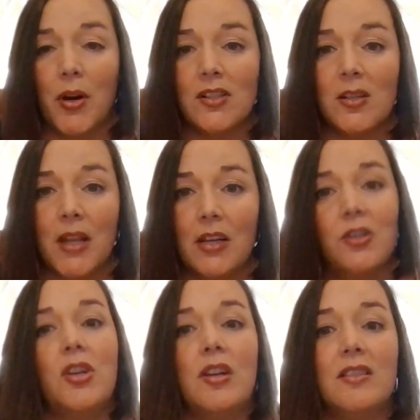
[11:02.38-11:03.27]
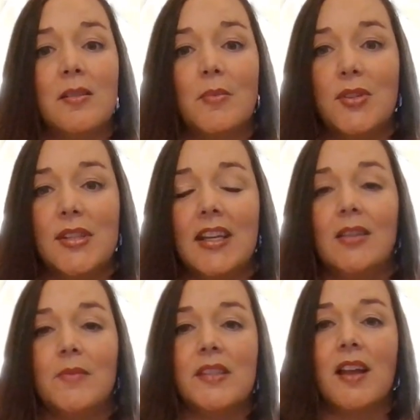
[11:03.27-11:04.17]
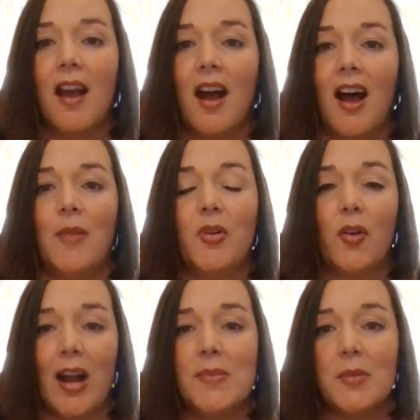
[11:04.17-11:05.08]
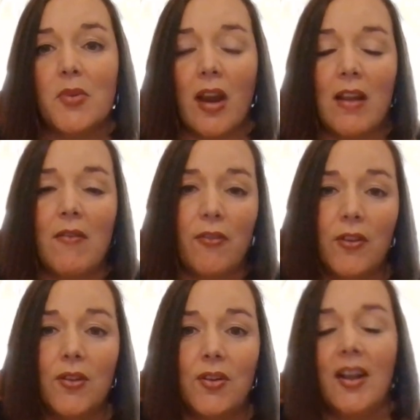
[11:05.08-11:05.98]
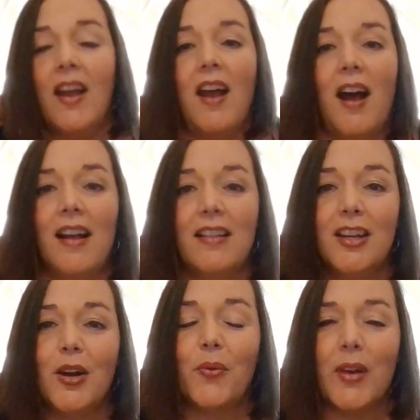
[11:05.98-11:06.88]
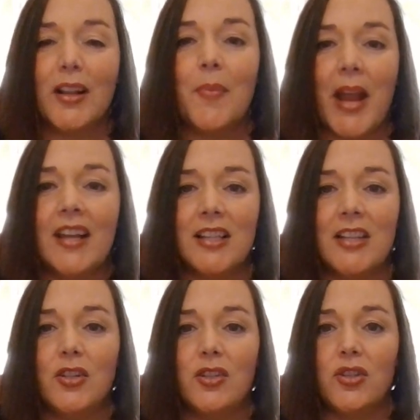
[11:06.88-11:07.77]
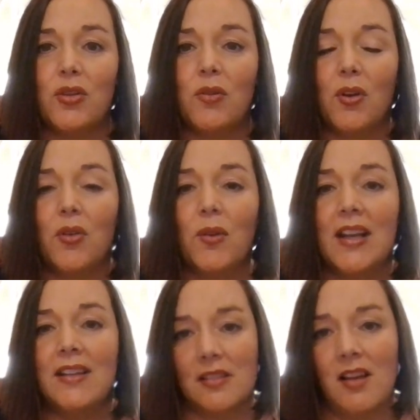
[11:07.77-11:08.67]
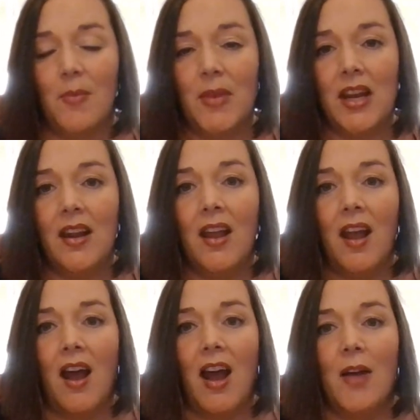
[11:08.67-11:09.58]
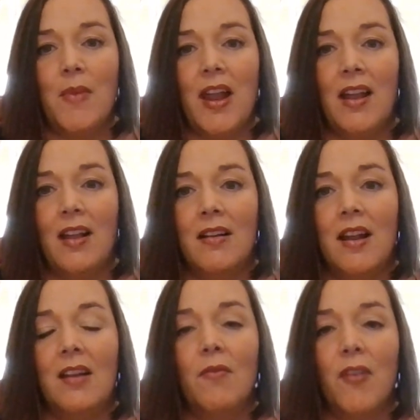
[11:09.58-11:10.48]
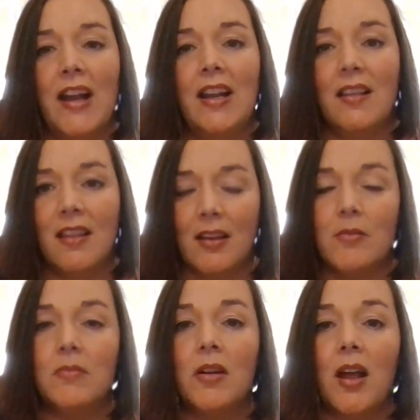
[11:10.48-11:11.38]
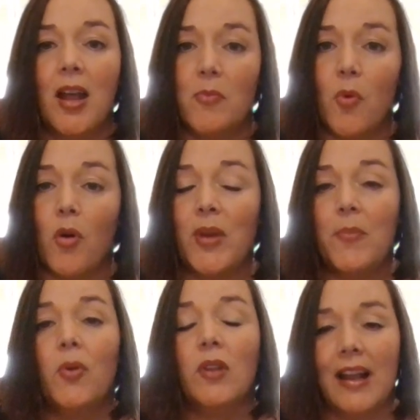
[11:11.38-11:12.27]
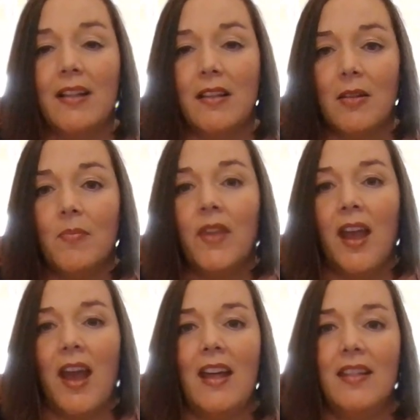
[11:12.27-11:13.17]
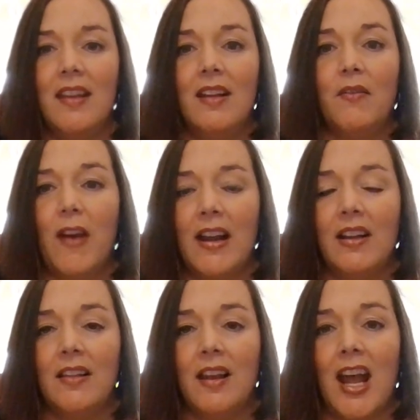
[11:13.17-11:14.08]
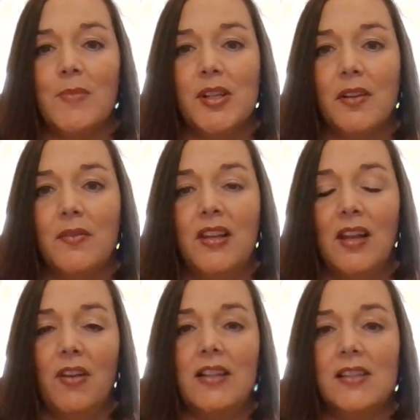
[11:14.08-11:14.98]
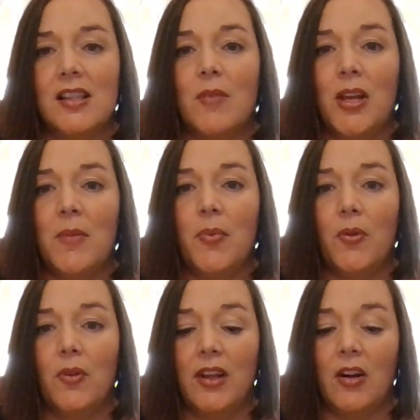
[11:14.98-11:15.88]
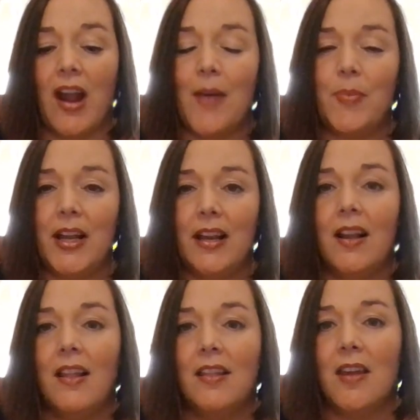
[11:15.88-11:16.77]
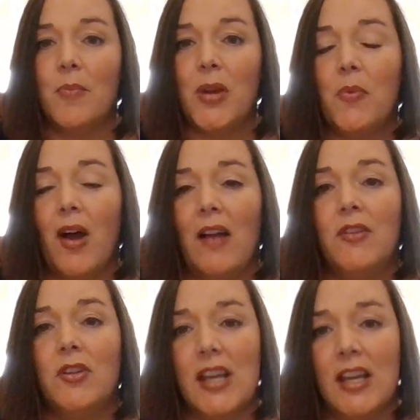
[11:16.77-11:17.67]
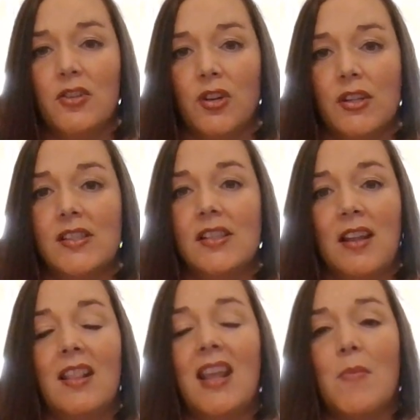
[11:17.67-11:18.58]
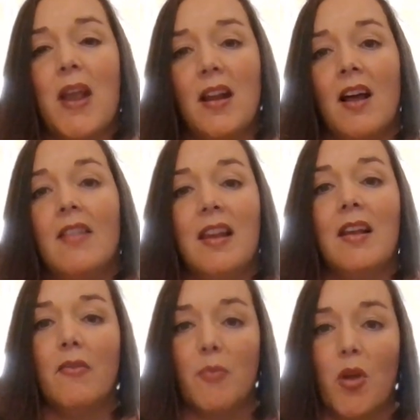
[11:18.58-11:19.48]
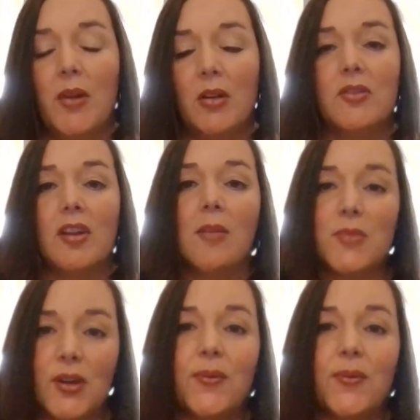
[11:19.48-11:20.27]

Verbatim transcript: burn some energy in some museums um, grab some great food, uh, you know, really paying attention to who is coming um, and, and inviting them and more people like them and then finding the gaps of the events that people that are happening that people have those interests that they may not think of mobile to come